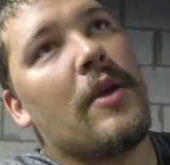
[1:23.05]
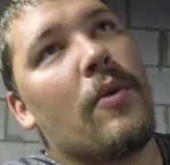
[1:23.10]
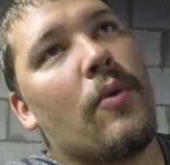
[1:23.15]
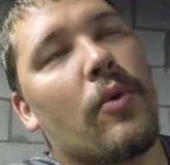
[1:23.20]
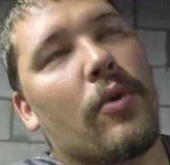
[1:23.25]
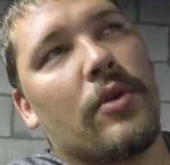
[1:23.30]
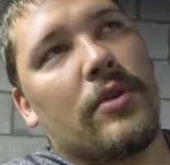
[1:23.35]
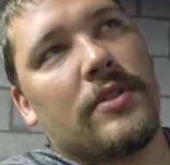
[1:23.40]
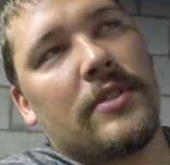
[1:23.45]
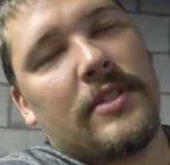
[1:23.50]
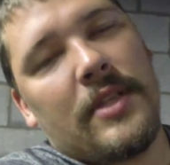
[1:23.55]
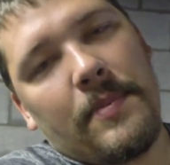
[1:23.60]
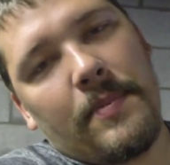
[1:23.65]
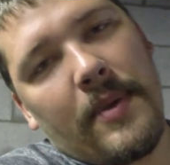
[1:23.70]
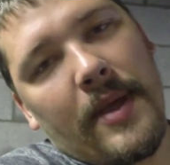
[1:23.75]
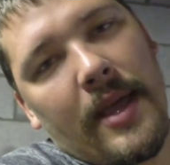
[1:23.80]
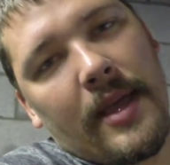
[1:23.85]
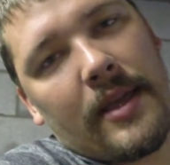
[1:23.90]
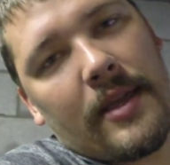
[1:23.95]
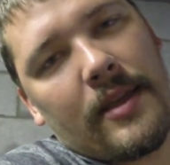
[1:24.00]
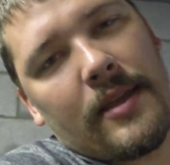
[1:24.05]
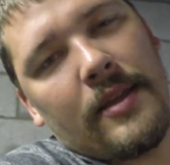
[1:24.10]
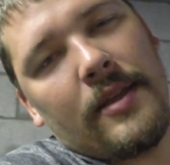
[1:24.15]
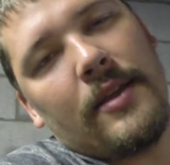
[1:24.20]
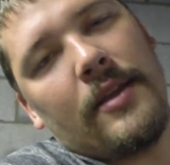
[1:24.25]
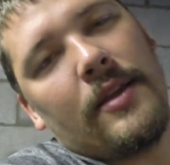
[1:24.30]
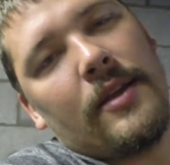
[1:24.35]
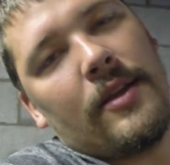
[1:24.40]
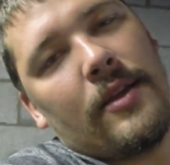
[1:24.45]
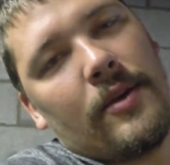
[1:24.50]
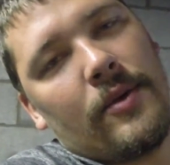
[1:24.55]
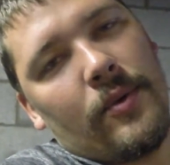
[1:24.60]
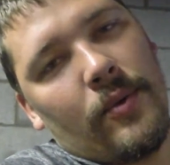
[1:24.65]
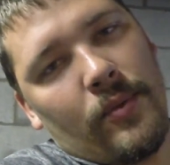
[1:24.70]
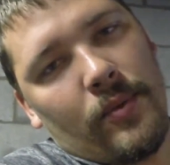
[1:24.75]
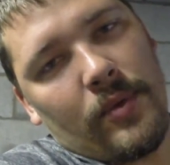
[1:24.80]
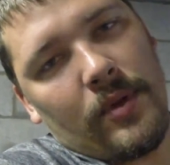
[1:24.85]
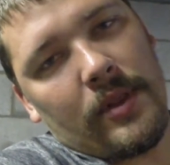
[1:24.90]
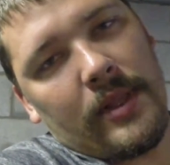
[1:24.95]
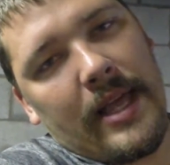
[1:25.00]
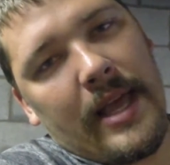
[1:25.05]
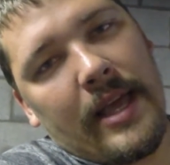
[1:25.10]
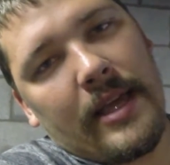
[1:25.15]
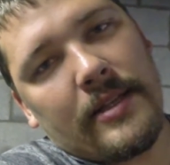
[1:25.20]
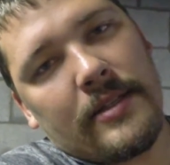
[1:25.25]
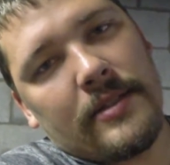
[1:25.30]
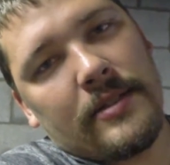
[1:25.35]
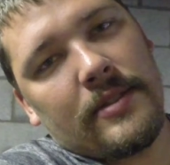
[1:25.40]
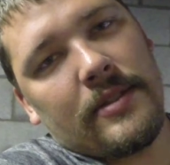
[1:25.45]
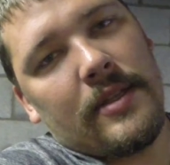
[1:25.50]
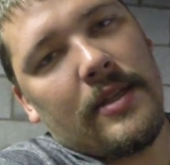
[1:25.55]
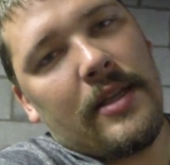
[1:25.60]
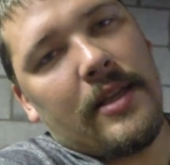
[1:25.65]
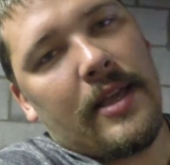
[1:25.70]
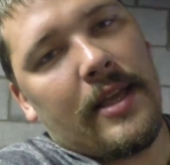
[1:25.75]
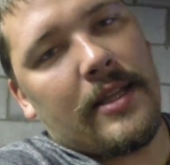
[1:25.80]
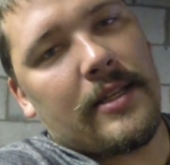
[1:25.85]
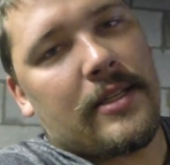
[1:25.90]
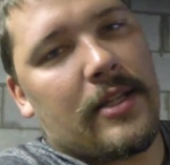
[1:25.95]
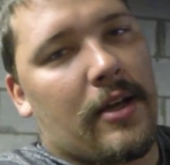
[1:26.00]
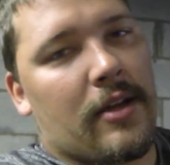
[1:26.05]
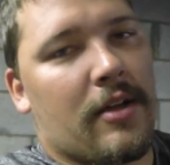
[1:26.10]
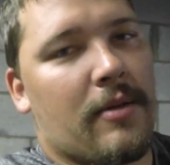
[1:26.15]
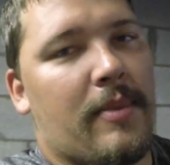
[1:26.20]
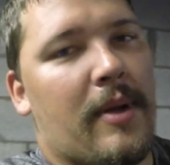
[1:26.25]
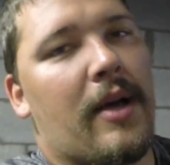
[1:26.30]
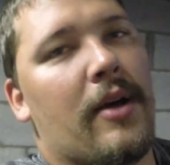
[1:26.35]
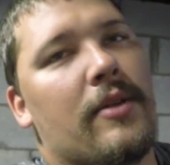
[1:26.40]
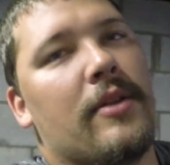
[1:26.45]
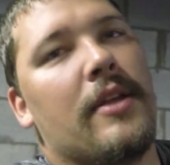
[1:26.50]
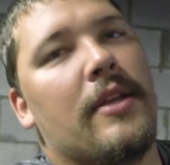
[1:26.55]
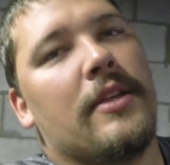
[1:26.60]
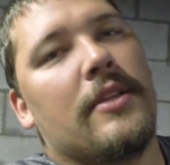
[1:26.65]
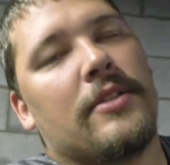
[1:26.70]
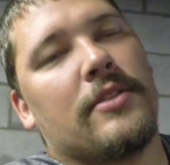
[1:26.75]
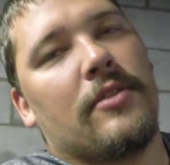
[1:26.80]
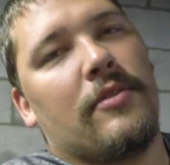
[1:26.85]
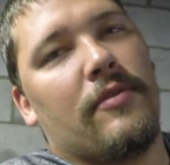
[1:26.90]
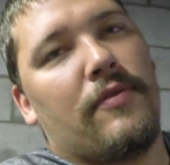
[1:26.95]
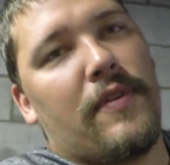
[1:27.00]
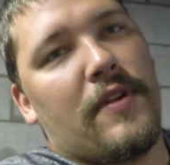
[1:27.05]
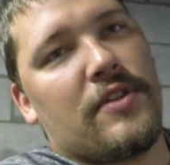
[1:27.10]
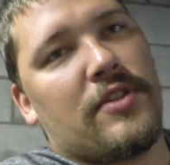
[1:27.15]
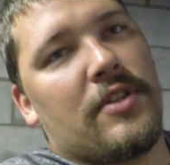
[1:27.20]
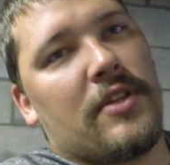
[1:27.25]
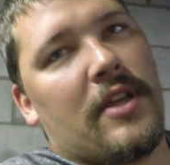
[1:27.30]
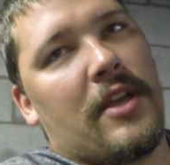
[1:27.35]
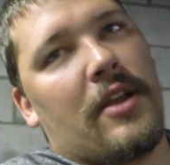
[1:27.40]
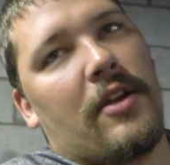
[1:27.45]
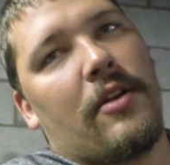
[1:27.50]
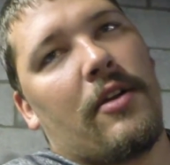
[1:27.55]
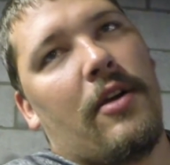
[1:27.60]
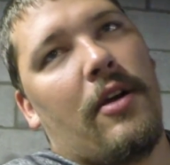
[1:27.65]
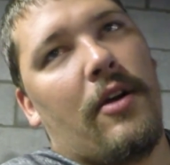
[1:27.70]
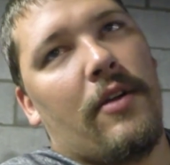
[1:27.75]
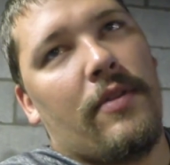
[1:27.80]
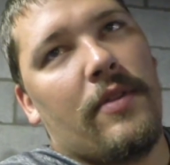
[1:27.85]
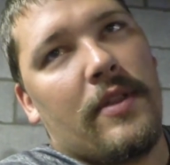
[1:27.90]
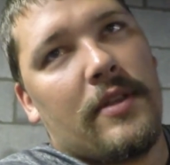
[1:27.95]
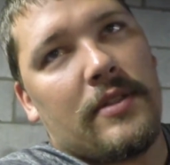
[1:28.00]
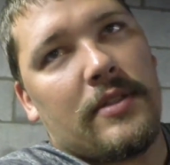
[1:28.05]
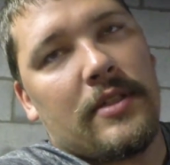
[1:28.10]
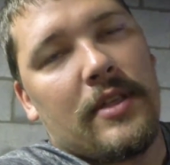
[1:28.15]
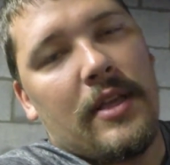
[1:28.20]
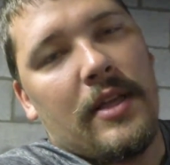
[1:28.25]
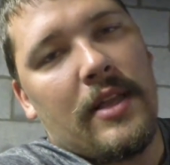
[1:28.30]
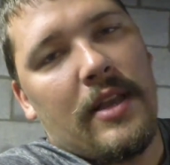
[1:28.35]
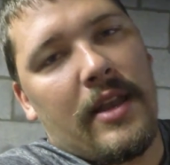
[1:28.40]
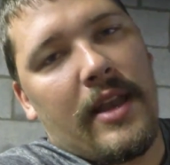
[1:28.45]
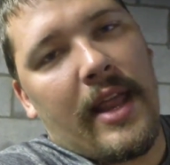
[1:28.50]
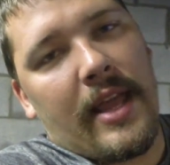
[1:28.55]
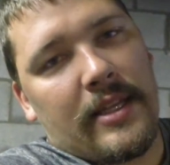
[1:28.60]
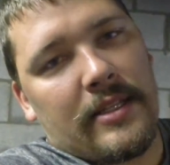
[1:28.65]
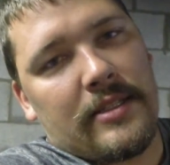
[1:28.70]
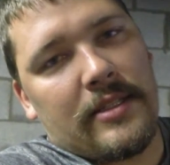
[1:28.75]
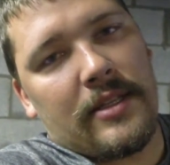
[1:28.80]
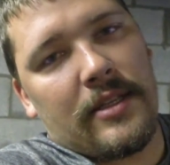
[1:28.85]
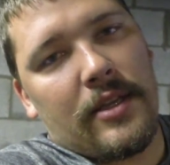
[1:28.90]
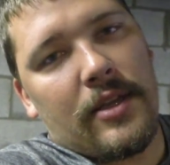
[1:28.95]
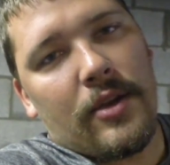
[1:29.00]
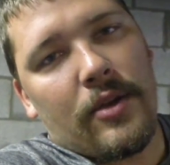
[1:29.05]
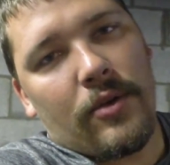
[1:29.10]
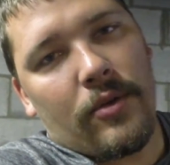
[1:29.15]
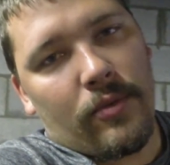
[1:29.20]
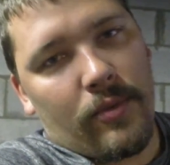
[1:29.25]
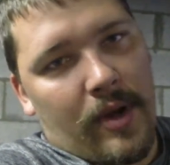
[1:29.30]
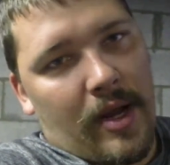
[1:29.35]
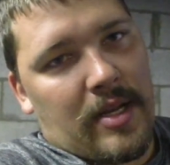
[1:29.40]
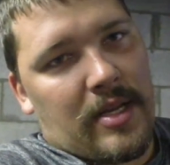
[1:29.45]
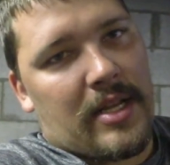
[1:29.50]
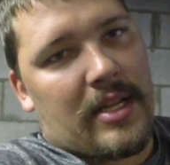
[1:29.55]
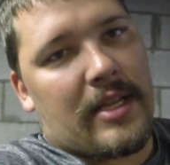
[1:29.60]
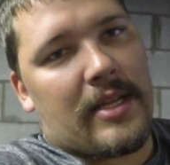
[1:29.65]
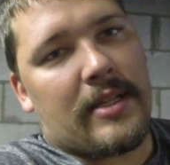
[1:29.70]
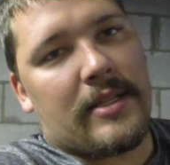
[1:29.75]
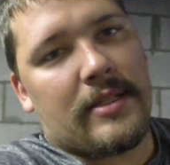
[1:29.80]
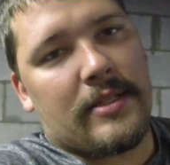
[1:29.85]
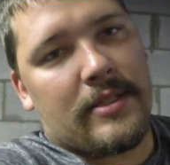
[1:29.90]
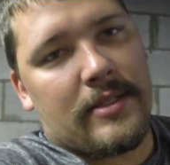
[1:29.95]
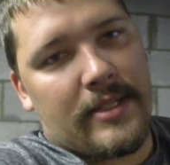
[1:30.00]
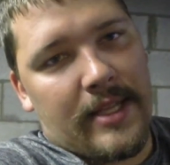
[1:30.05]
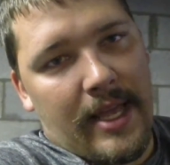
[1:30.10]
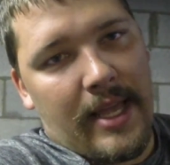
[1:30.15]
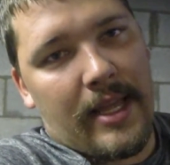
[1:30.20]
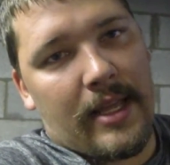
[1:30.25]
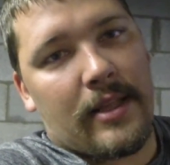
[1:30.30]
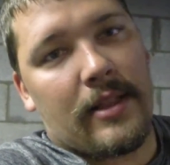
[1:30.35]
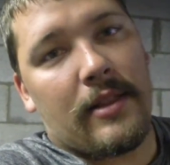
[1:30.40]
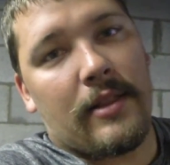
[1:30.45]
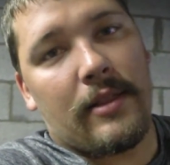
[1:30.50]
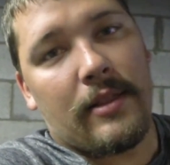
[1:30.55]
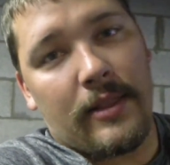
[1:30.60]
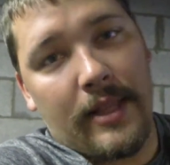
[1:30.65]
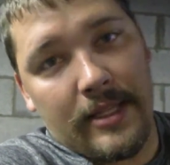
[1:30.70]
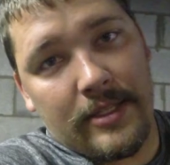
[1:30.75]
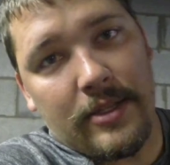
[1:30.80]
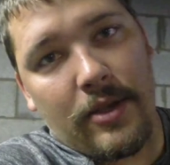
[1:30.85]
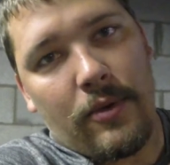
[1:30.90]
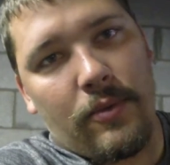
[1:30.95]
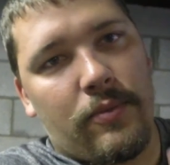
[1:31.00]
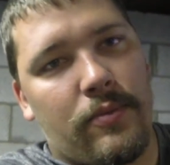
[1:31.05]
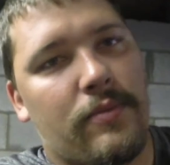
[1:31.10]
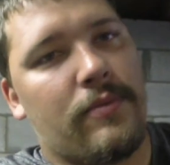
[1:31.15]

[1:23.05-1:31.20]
We're going to sit back, relax, and talk about some fishing gear on this nasty, rainy day. Let's go.